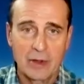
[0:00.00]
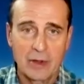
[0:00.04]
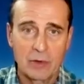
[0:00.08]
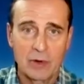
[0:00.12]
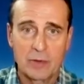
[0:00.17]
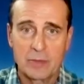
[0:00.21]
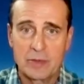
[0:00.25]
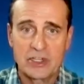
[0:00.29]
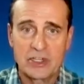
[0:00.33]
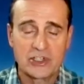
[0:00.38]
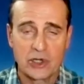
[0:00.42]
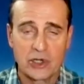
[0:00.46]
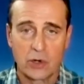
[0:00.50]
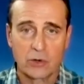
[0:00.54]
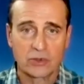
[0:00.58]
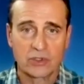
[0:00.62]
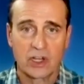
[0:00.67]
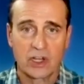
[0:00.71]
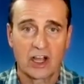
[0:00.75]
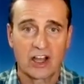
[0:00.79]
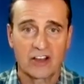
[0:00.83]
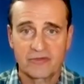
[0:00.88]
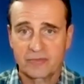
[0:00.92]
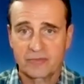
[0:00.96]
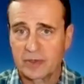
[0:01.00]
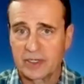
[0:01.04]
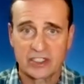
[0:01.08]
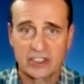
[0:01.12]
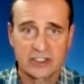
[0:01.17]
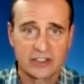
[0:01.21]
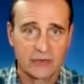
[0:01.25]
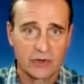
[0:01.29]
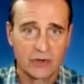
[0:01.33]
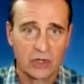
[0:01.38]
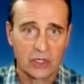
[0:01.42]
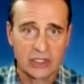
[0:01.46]
would be choked off because
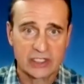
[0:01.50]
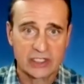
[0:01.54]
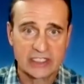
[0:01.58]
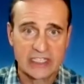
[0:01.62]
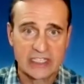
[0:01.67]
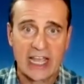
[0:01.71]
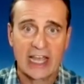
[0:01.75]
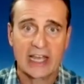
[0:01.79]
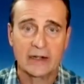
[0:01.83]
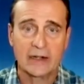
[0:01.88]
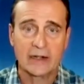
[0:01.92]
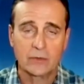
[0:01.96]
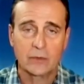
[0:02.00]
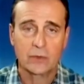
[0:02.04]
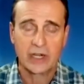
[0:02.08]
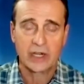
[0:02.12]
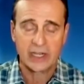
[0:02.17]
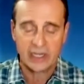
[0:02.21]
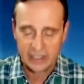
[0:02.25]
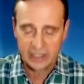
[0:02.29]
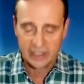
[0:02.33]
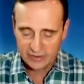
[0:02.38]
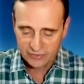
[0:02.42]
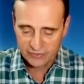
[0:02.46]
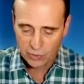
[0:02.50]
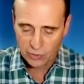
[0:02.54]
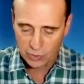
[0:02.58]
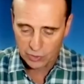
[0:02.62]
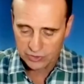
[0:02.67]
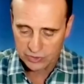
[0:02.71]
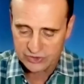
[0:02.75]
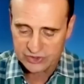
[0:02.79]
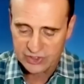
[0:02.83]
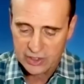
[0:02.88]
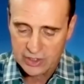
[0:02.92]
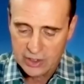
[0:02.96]
of all the debt. We, of
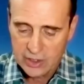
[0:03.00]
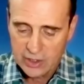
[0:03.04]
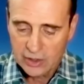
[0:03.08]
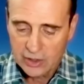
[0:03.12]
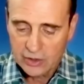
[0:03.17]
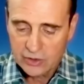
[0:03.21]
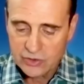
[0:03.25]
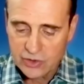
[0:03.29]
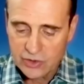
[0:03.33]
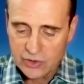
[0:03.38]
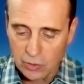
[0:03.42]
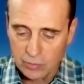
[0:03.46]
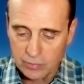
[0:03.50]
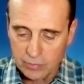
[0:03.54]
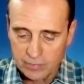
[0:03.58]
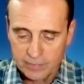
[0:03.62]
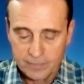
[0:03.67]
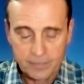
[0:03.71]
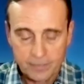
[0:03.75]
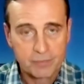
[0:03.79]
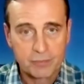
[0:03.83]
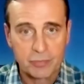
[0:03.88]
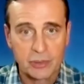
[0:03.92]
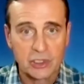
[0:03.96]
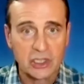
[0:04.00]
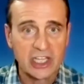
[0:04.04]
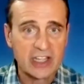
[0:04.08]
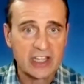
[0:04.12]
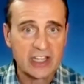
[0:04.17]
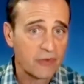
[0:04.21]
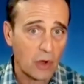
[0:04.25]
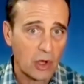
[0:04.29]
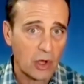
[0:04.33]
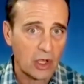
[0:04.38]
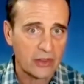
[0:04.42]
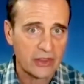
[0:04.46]
course, don't
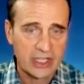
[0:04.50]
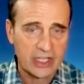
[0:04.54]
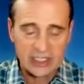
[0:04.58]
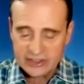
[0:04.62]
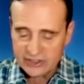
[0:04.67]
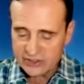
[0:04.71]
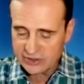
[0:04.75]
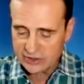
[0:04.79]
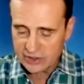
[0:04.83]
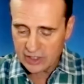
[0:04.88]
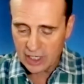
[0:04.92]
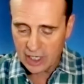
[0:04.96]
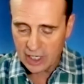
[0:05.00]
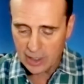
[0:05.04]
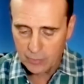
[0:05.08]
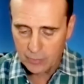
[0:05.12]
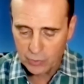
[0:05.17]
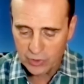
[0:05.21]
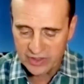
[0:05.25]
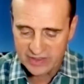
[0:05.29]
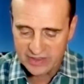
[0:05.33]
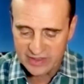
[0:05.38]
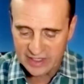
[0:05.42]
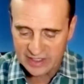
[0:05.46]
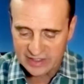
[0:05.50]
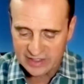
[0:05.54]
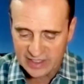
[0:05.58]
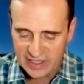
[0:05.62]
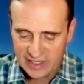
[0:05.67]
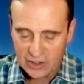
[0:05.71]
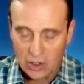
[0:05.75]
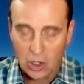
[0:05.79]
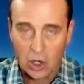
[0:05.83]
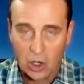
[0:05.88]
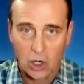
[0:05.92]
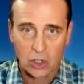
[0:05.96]
believe all this. We think
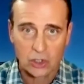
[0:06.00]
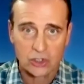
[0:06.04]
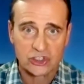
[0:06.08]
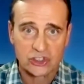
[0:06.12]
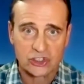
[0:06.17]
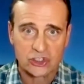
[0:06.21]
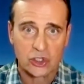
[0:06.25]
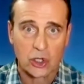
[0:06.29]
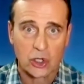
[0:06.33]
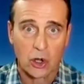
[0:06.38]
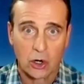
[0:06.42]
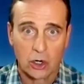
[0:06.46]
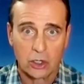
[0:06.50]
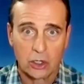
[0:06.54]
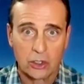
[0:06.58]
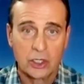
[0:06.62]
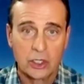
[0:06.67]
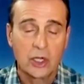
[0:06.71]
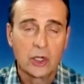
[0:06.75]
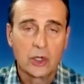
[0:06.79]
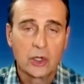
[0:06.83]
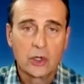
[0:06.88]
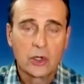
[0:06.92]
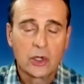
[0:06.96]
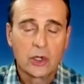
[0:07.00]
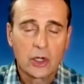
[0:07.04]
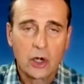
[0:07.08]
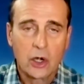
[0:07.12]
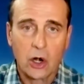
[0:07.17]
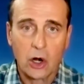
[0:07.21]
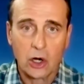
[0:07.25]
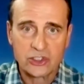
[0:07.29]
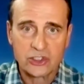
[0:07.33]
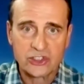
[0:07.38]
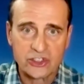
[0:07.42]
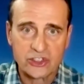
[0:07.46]
that our start,
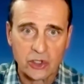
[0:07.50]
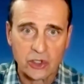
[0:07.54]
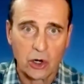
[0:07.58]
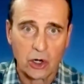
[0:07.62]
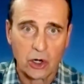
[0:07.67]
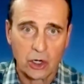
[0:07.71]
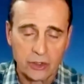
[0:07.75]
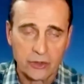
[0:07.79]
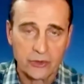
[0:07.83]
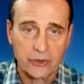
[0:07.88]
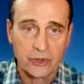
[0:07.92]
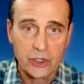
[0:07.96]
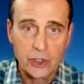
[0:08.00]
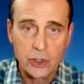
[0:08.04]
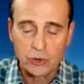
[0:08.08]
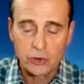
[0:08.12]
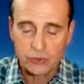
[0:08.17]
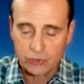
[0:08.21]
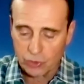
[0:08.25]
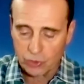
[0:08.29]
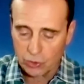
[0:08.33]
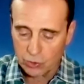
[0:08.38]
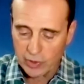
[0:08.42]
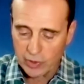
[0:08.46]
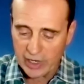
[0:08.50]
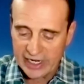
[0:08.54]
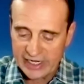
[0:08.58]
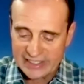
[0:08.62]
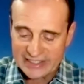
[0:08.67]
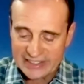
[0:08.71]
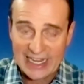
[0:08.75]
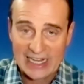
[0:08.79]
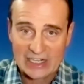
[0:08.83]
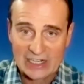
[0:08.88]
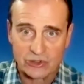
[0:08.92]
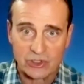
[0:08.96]
or the neutral rate, is
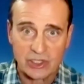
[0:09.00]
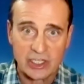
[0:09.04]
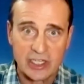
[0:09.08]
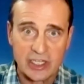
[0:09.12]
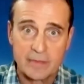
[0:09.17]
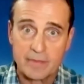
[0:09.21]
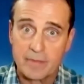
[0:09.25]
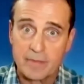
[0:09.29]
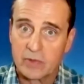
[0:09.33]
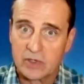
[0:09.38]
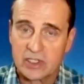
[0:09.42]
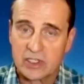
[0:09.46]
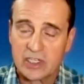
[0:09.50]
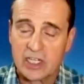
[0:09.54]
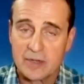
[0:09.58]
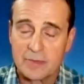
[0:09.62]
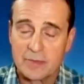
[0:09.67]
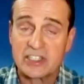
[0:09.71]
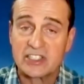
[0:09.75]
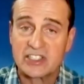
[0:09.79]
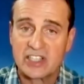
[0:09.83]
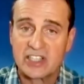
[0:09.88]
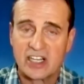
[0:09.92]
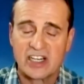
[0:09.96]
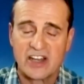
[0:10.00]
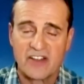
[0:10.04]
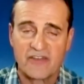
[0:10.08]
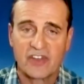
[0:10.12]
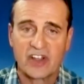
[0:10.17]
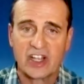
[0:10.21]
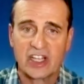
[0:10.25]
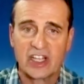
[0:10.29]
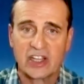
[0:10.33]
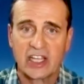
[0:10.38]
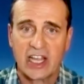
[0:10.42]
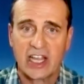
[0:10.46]
actually going to be
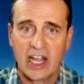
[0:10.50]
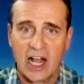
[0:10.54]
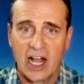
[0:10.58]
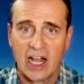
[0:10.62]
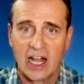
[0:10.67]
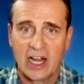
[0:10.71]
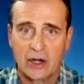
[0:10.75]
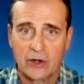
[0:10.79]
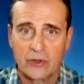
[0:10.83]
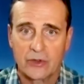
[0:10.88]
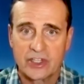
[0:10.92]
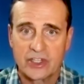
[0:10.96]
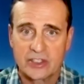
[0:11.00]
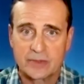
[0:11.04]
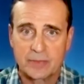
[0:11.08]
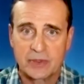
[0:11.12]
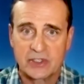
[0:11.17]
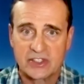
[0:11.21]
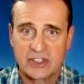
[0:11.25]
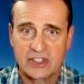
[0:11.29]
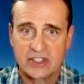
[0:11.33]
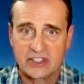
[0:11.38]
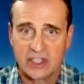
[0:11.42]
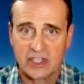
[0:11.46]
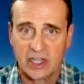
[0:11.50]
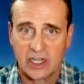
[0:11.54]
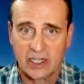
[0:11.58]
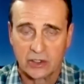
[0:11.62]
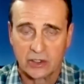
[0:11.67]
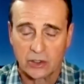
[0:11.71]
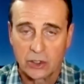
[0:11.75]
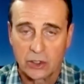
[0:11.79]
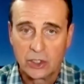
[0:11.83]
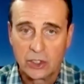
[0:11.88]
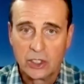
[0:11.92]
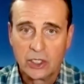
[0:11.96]
significantly higher this business
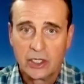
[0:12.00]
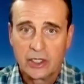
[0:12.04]
cycle